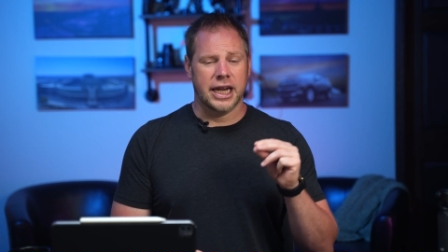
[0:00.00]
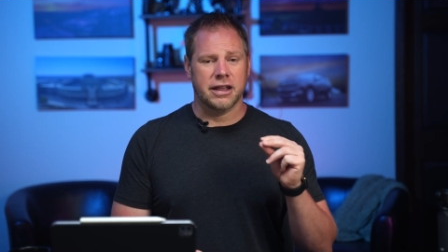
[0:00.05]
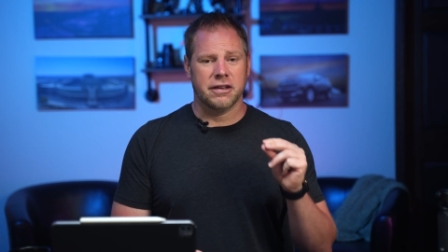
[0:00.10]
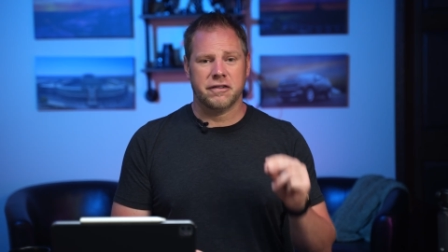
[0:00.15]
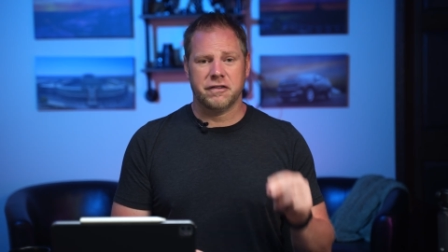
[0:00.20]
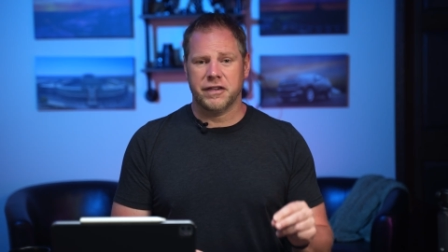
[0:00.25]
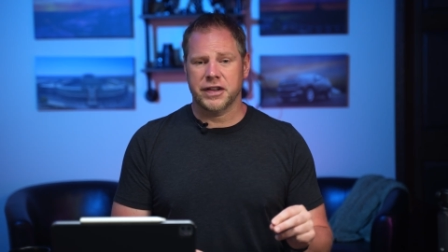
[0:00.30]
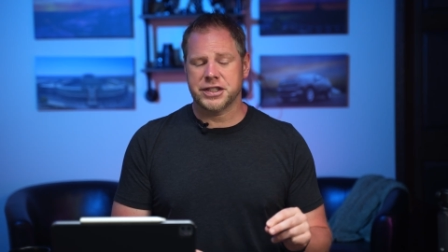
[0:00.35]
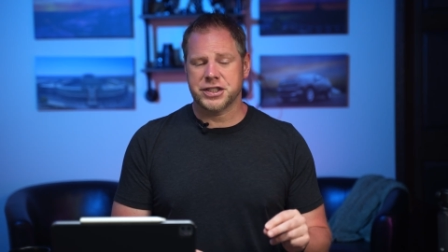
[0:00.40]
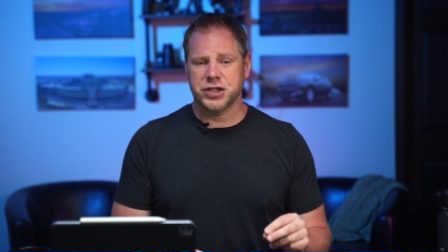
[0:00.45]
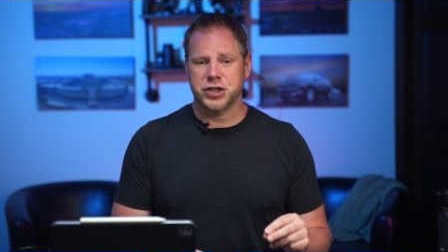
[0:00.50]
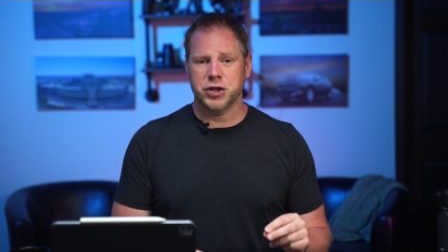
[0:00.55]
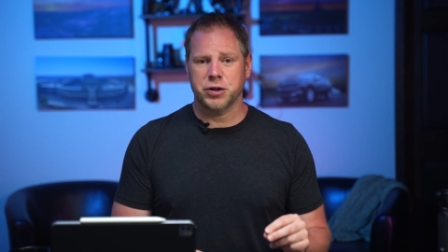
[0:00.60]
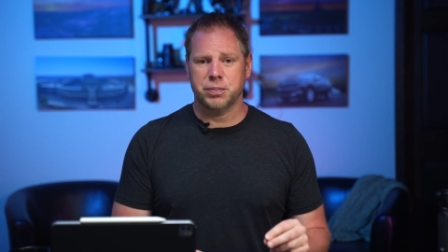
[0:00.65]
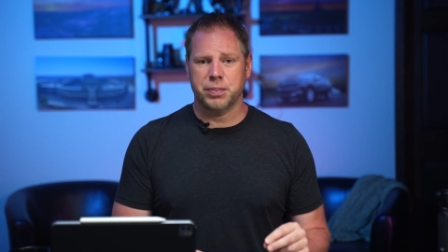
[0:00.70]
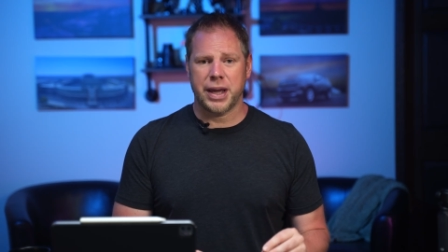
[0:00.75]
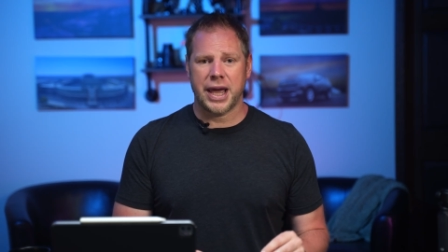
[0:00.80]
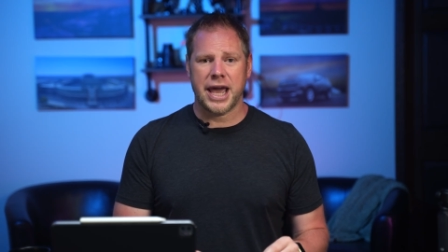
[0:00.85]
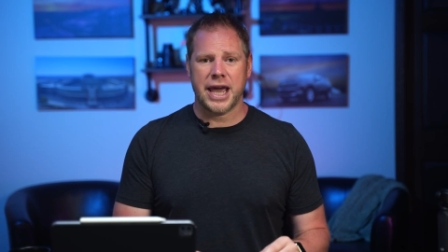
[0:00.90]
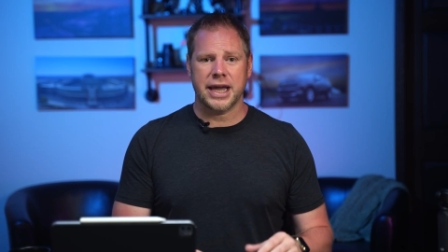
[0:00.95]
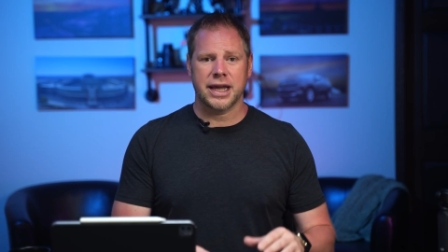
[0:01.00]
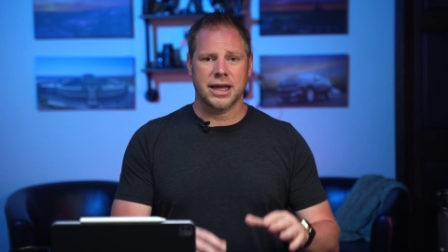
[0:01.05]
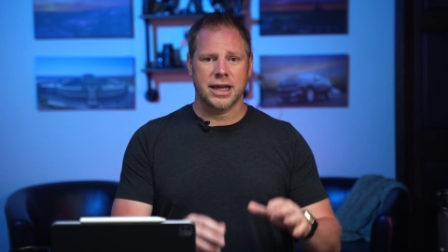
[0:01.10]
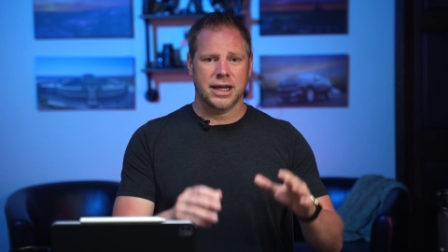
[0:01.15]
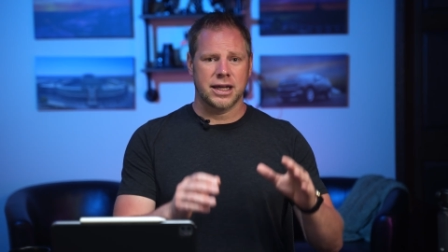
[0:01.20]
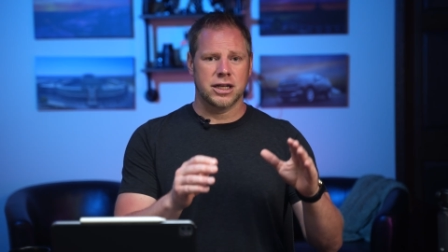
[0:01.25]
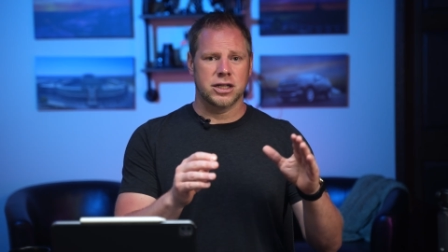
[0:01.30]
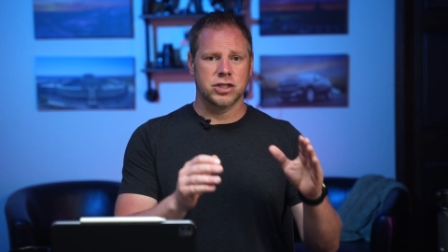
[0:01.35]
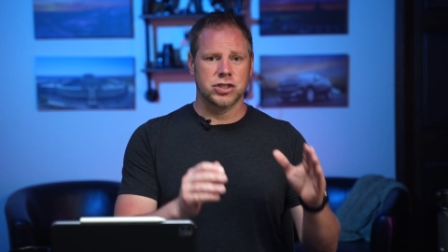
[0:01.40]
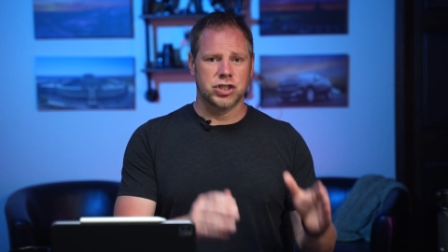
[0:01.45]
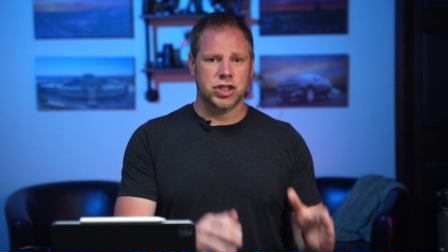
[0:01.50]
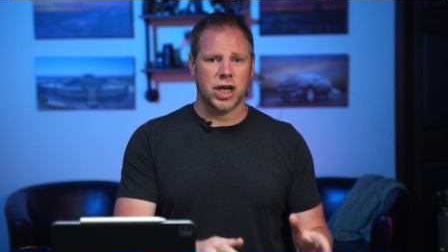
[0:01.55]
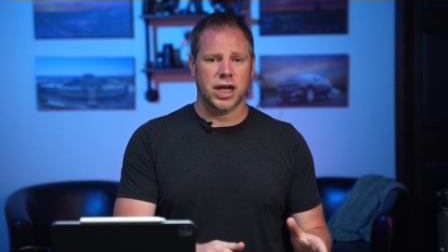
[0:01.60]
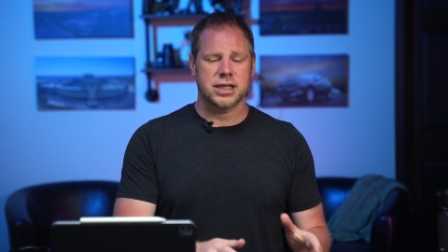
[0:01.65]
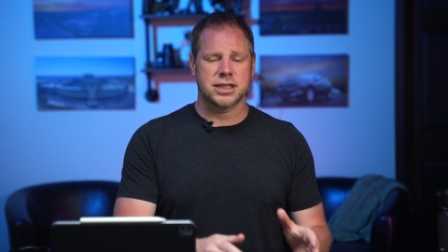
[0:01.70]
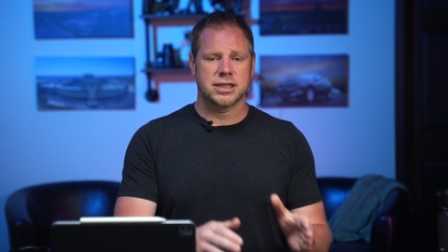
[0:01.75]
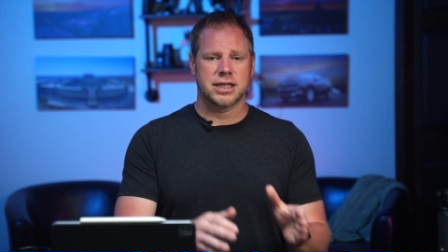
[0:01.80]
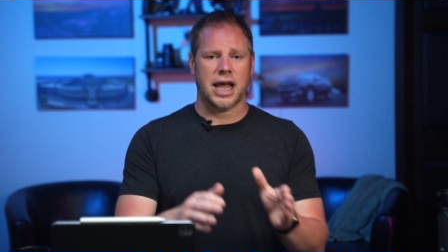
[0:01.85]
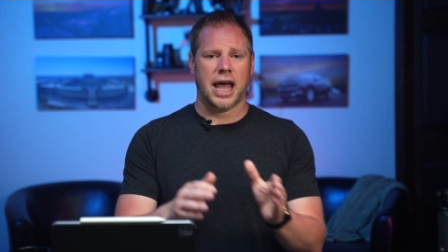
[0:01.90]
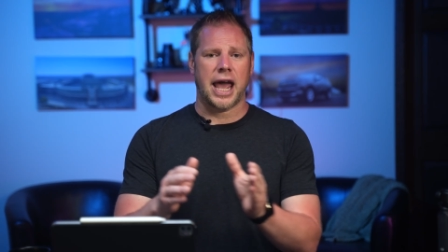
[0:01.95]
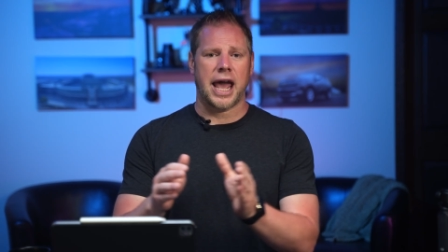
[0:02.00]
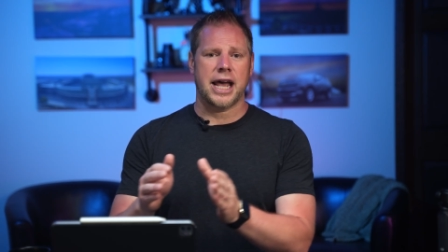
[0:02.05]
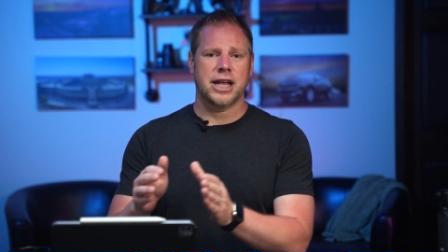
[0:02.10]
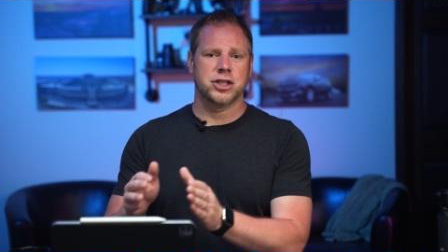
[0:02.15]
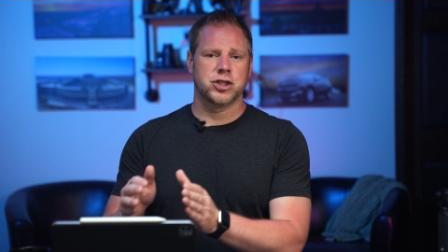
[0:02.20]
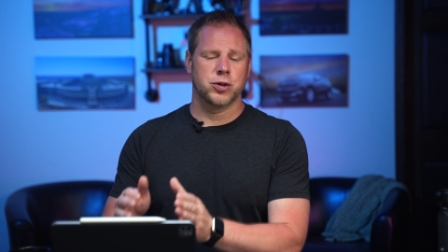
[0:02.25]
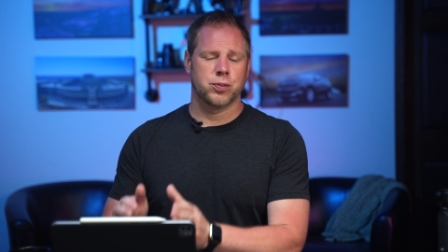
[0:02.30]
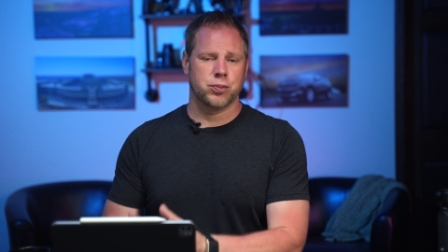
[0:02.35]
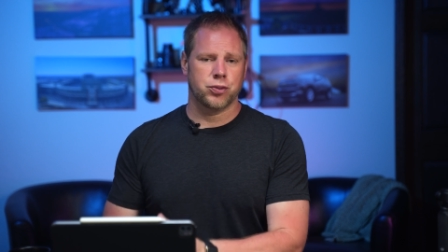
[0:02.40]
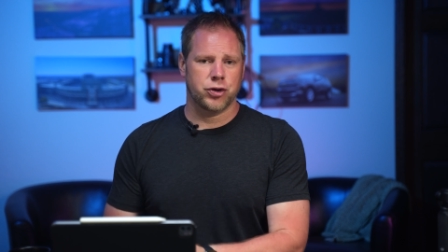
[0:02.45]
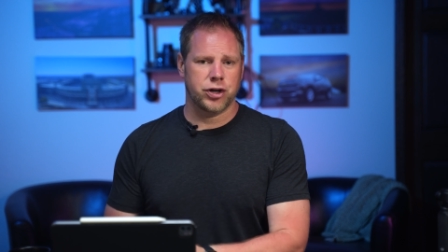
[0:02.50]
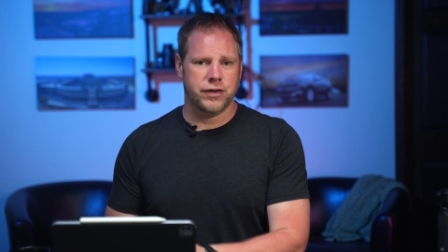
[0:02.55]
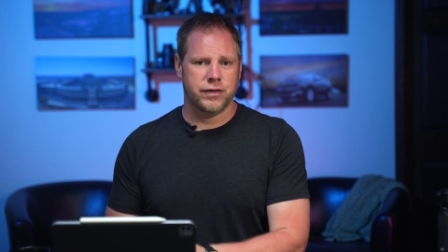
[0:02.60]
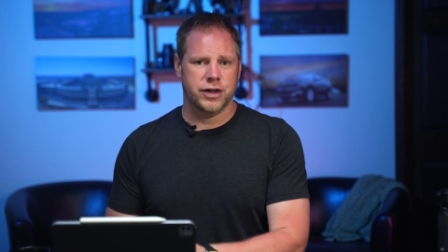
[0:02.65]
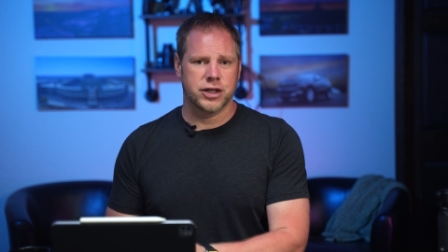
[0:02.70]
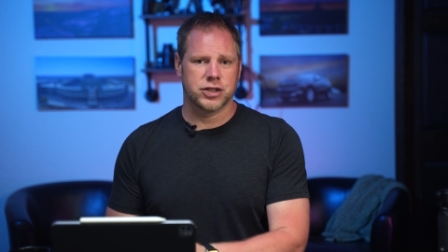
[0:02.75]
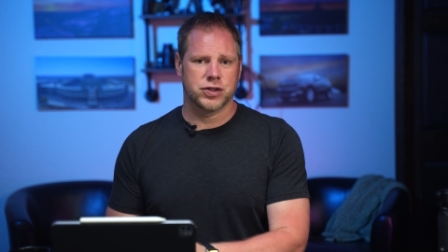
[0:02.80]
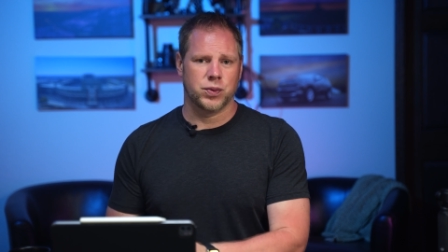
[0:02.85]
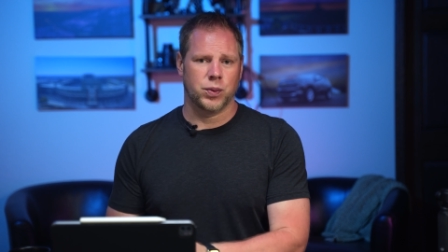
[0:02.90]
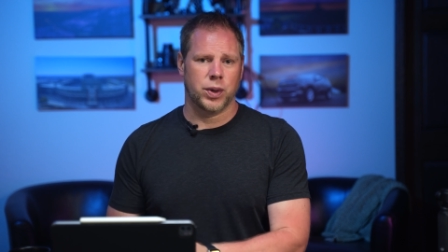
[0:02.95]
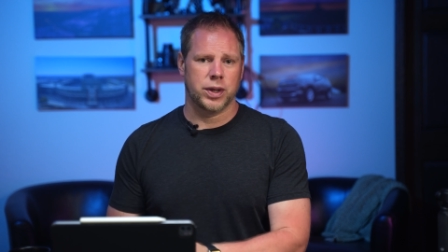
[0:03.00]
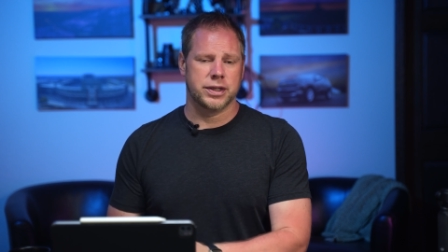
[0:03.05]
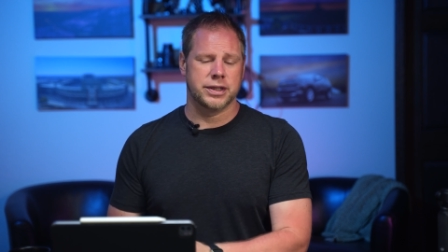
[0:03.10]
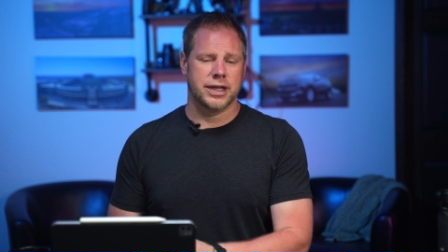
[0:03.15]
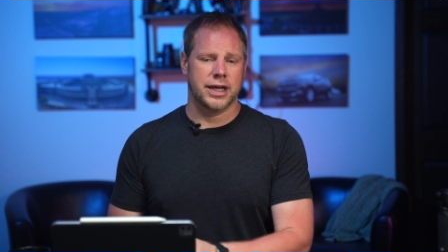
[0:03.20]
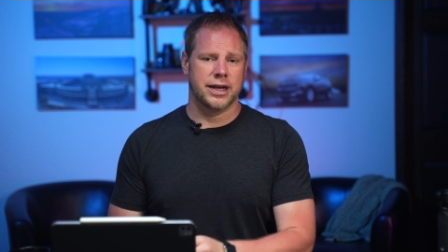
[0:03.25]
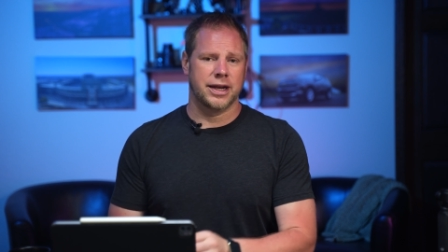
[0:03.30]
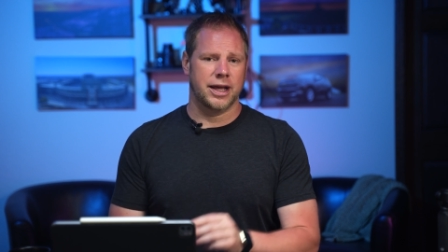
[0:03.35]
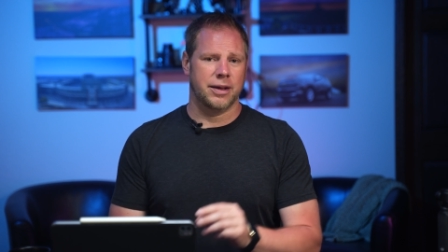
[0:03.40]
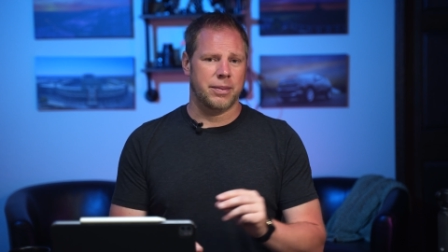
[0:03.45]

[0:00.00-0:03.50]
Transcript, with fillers: And it fits in your bag just as your previous one did.